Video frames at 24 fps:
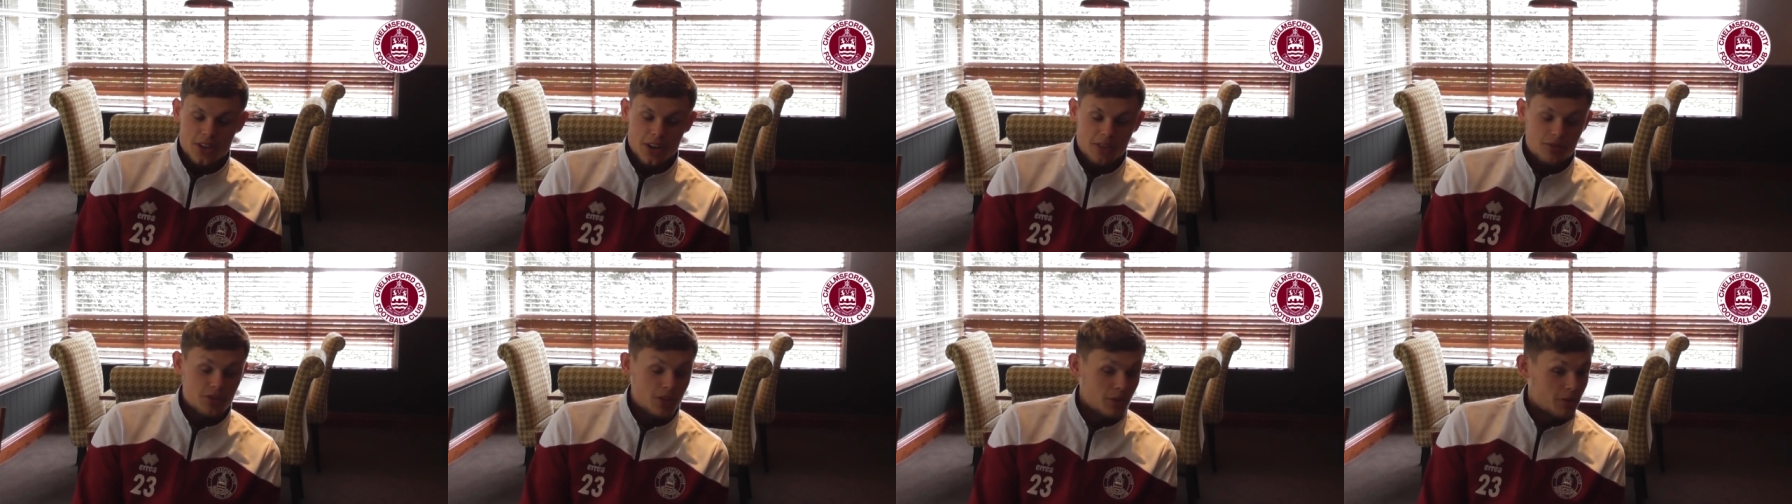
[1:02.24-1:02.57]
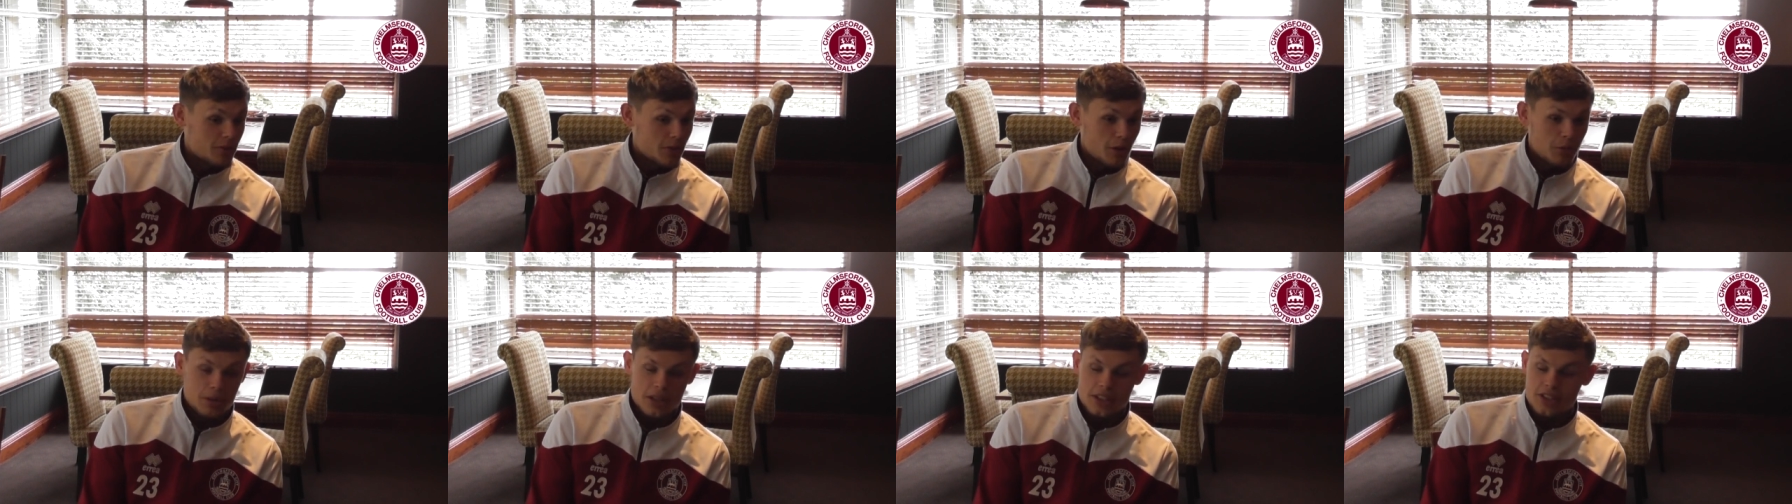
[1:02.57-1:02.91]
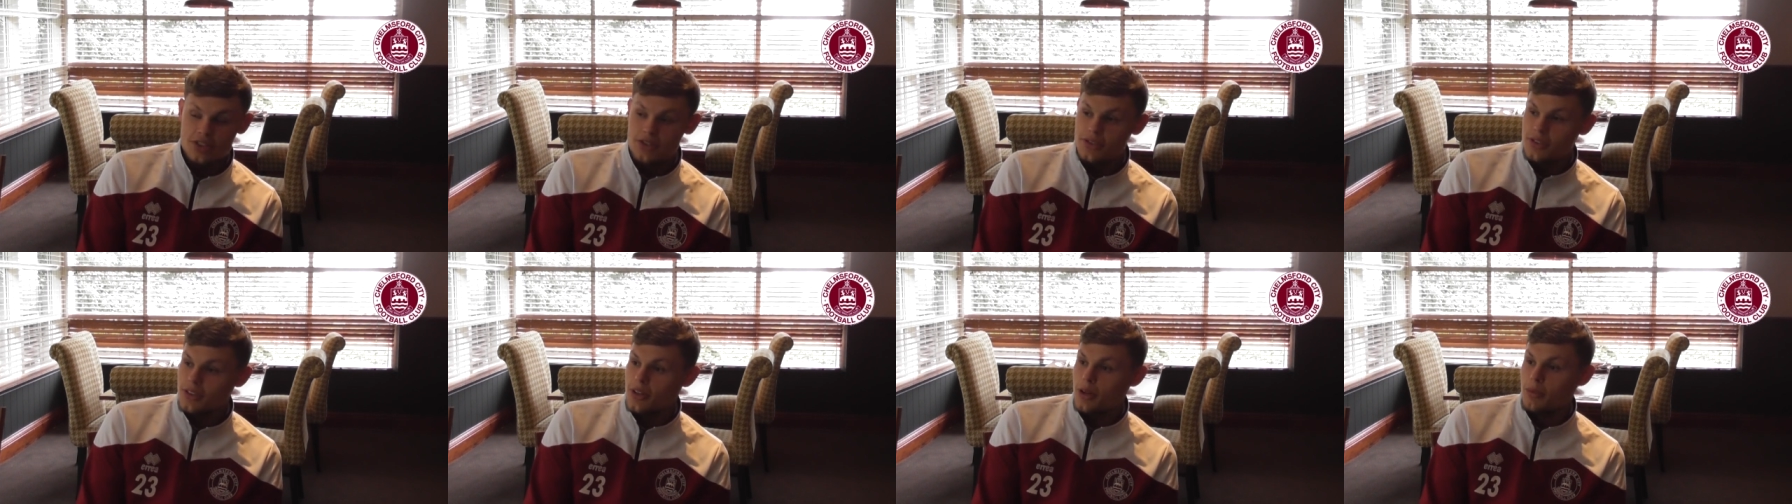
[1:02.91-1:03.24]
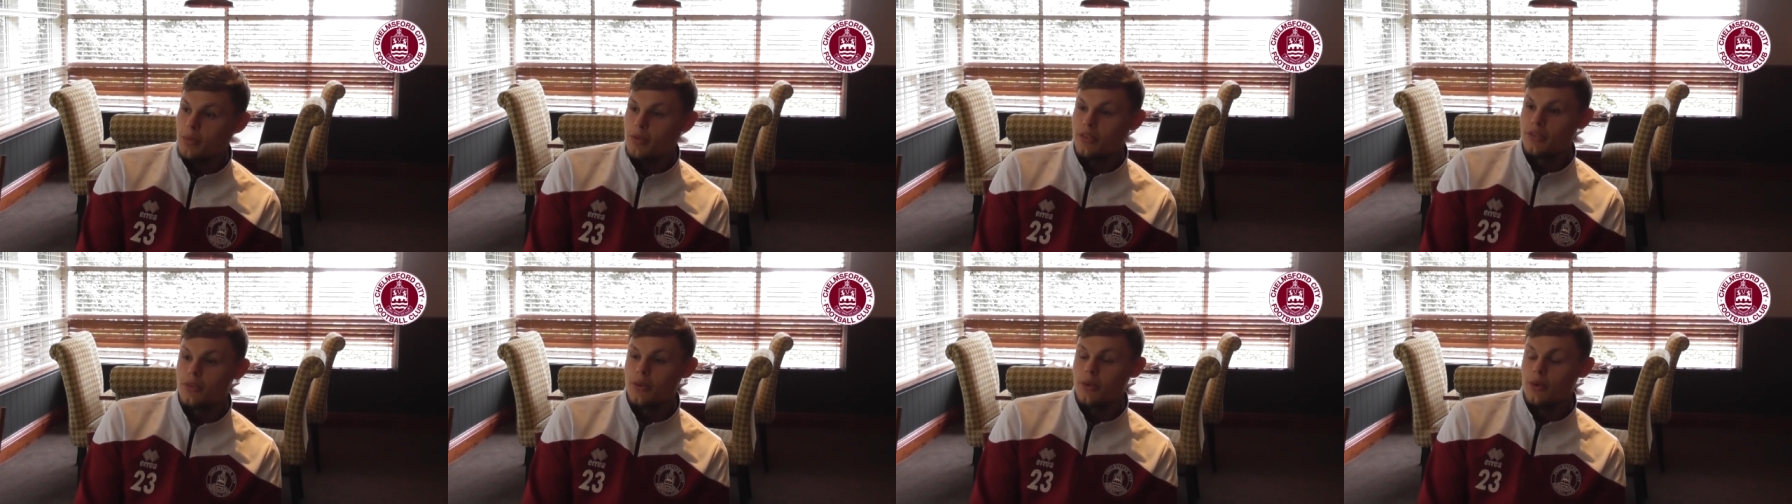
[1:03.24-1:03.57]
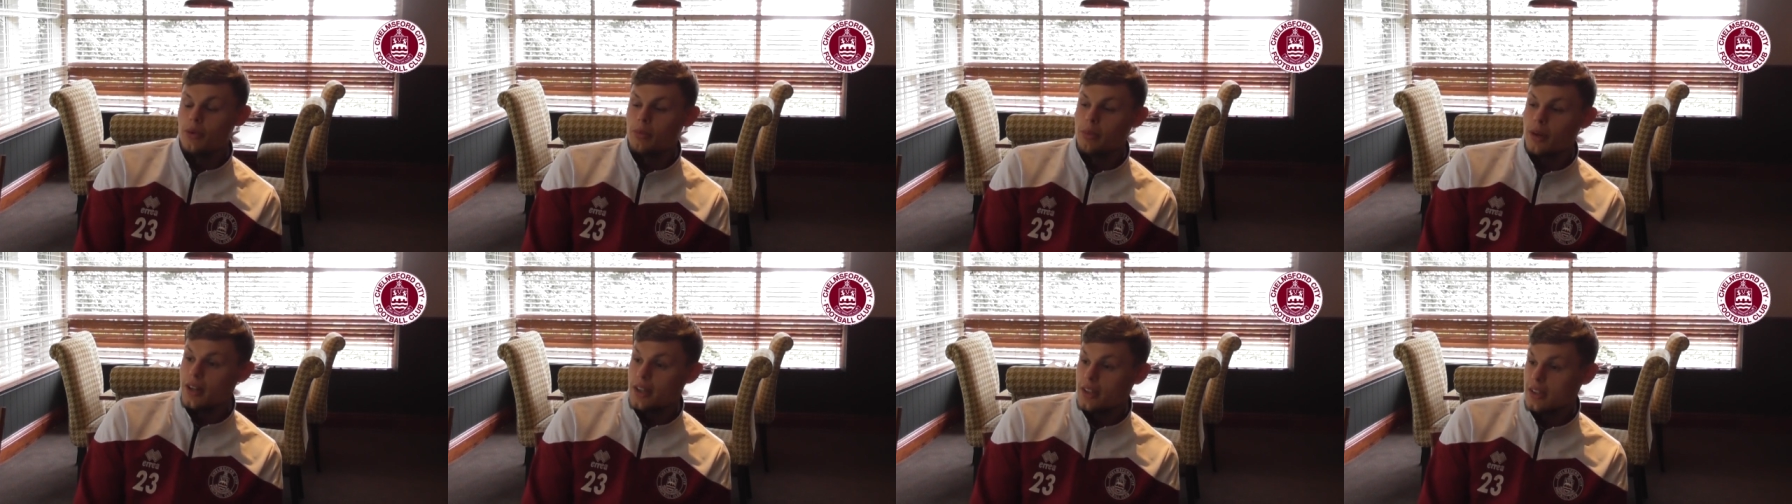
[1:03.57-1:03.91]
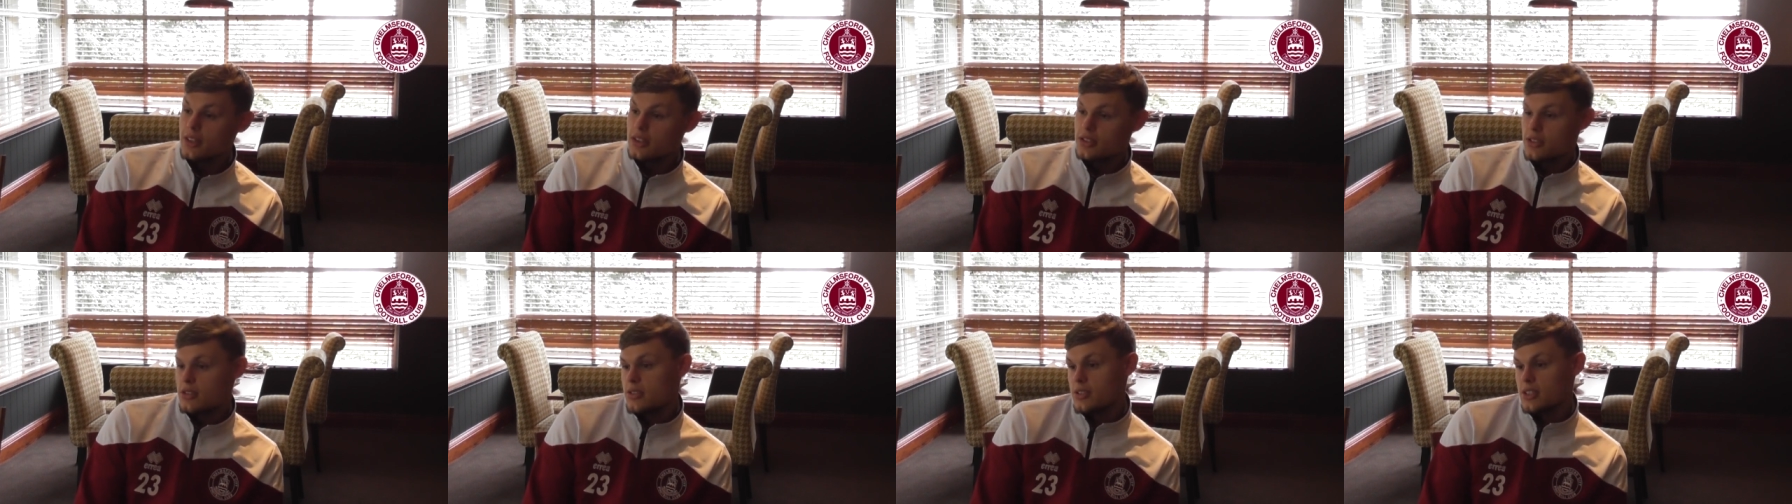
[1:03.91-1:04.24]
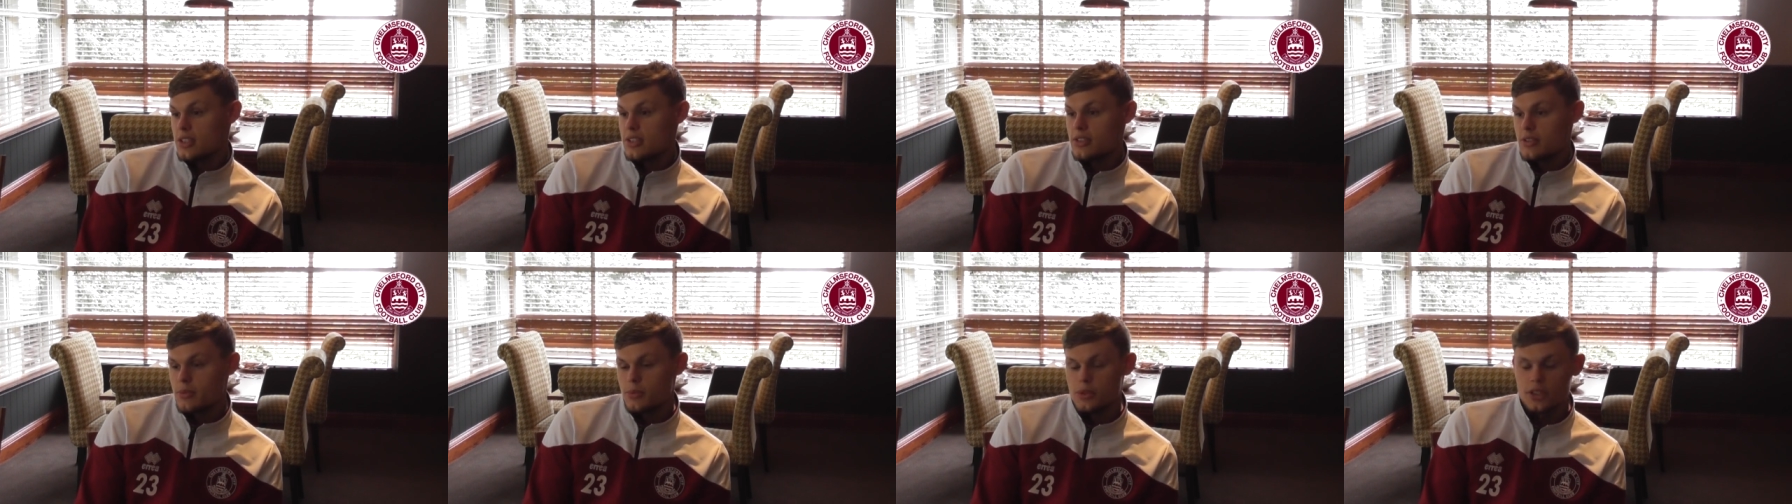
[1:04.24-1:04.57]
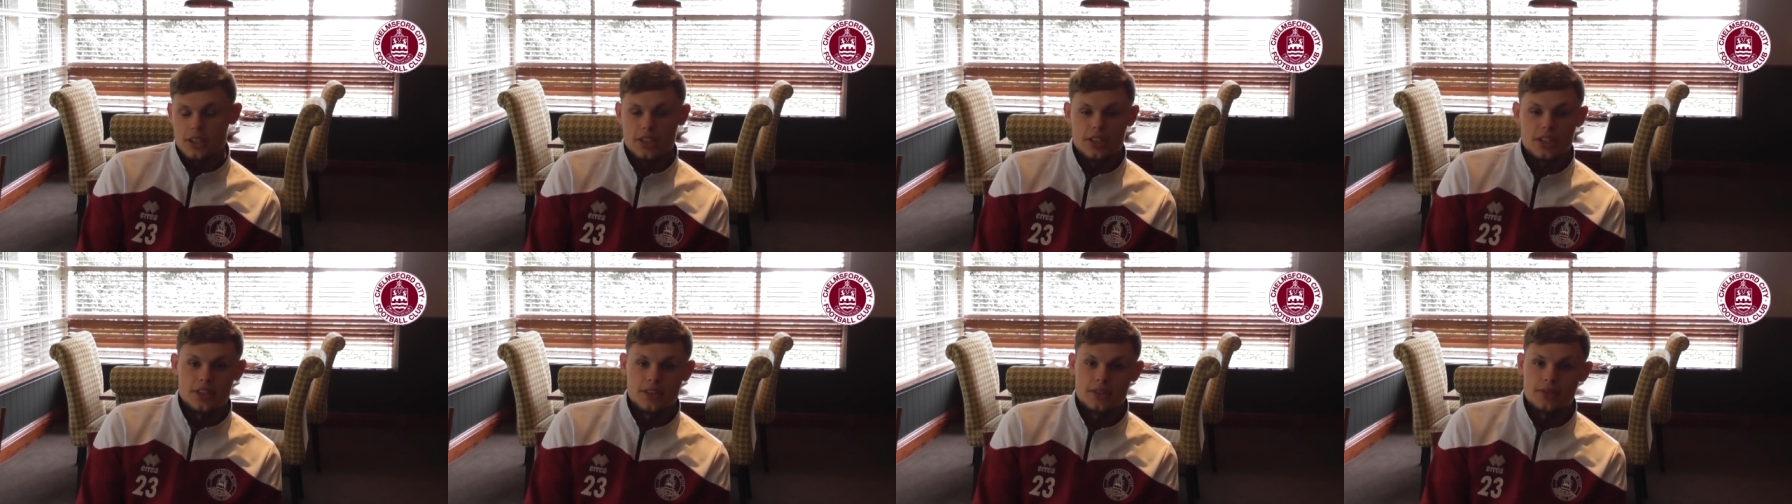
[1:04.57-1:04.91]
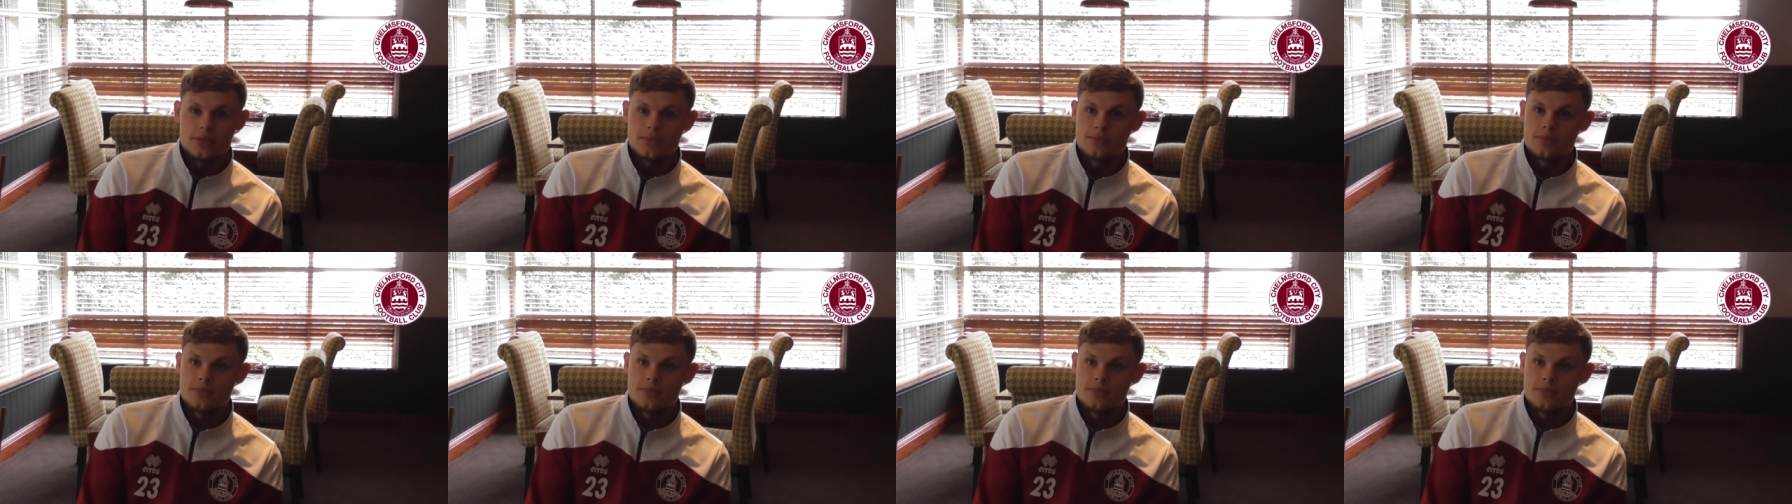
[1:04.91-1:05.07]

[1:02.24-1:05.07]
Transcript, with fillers: no, I've not not played Truro before. But listen, we're gonna